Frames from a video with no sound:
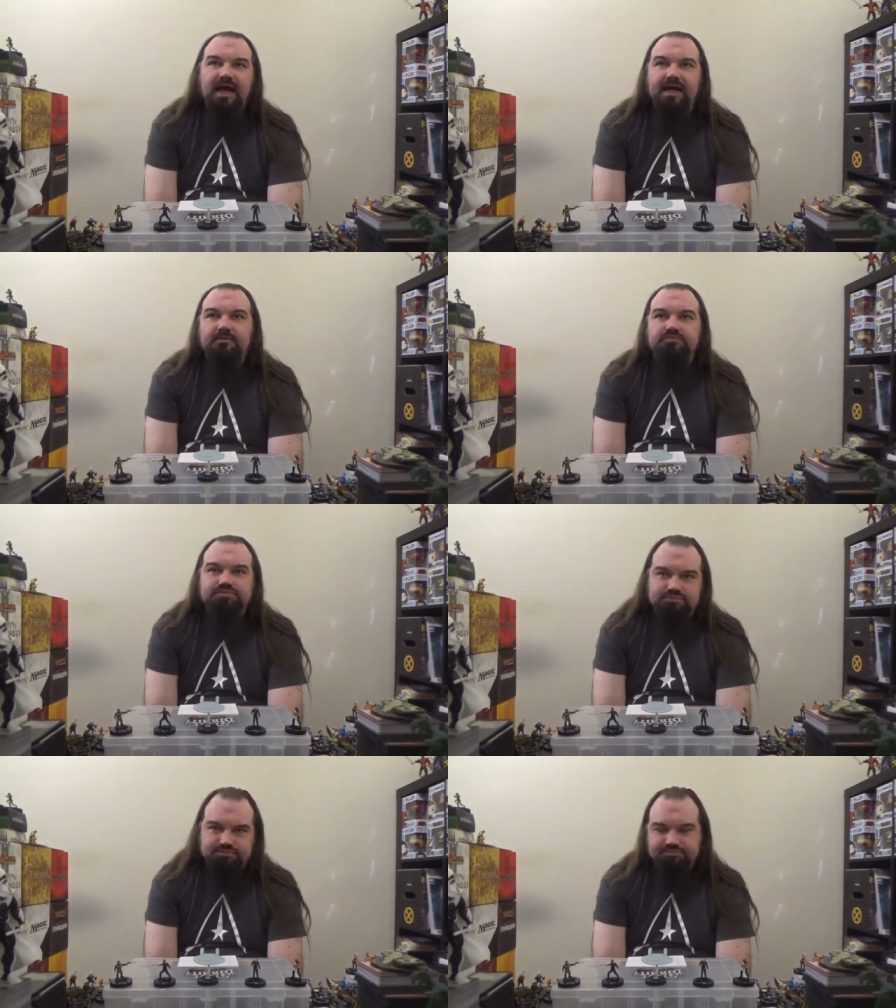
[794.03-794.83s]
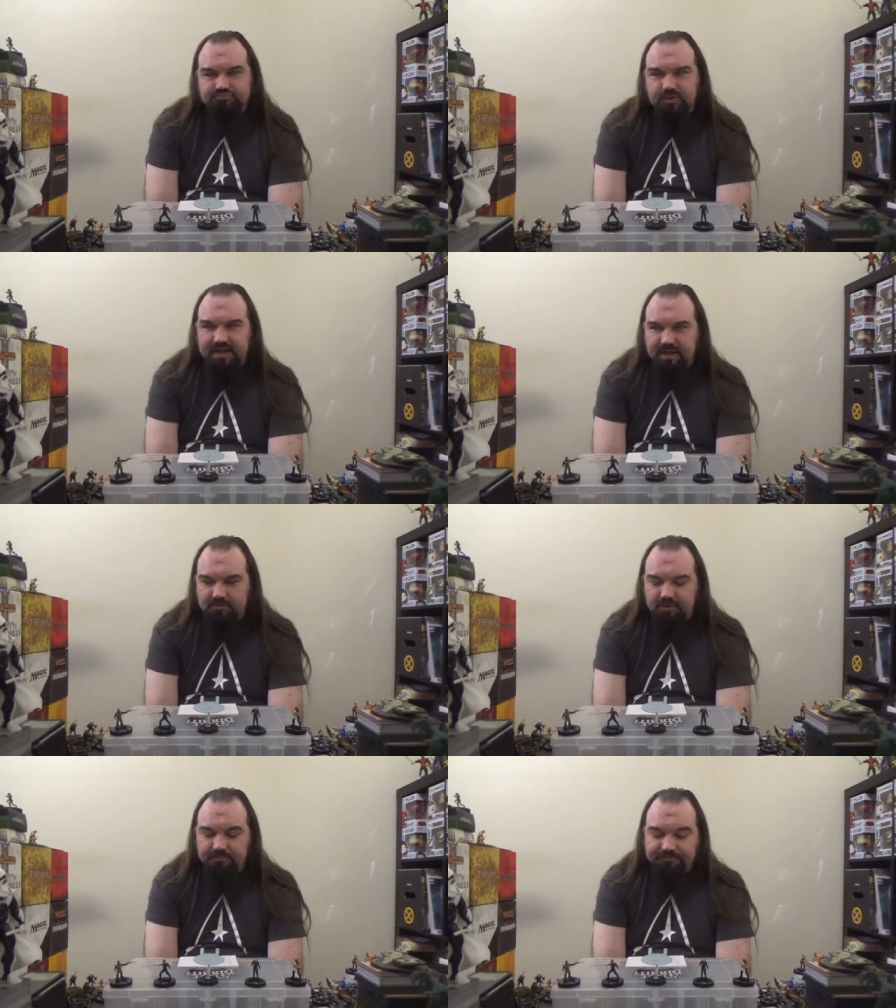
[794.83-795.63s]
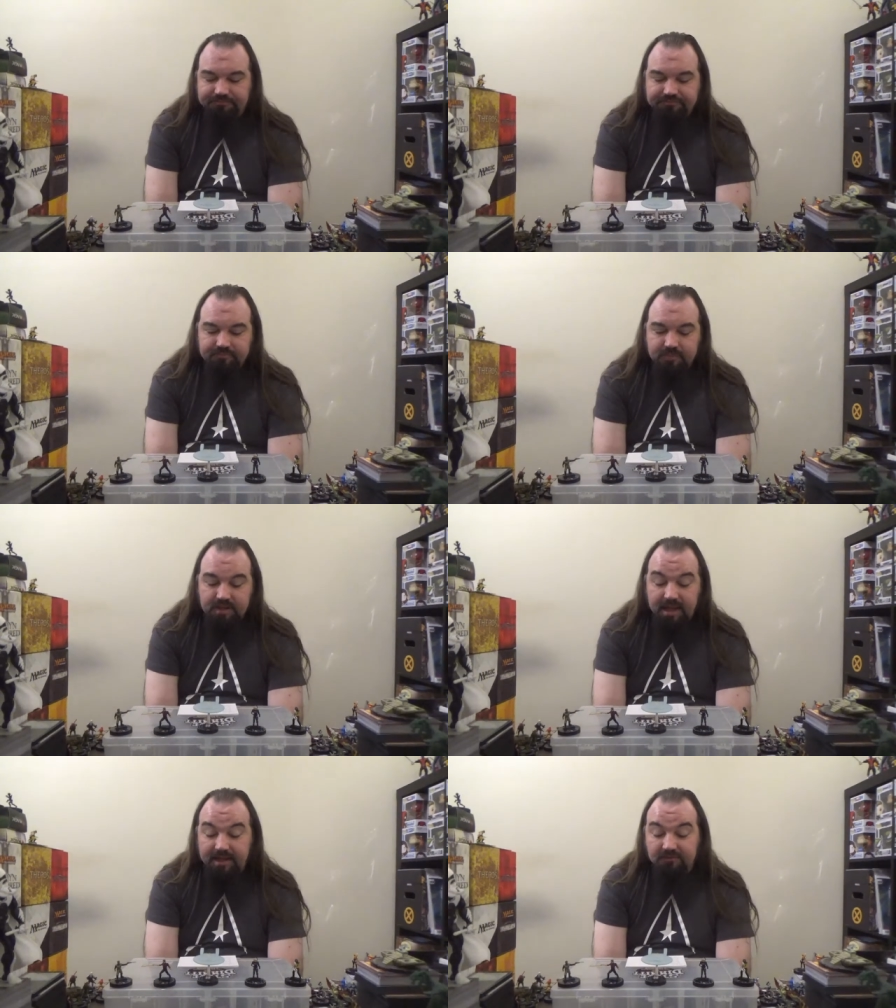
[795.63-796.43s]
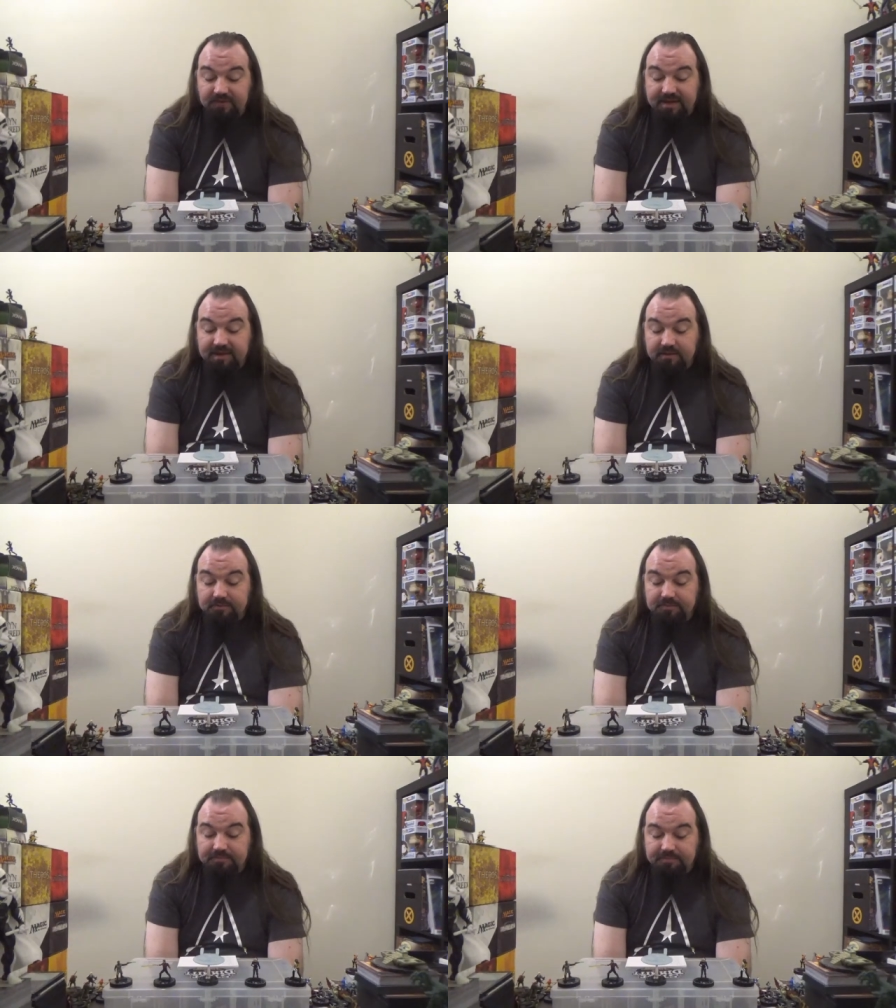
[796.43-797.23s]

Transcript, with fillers: I ran out of room, and in fact had to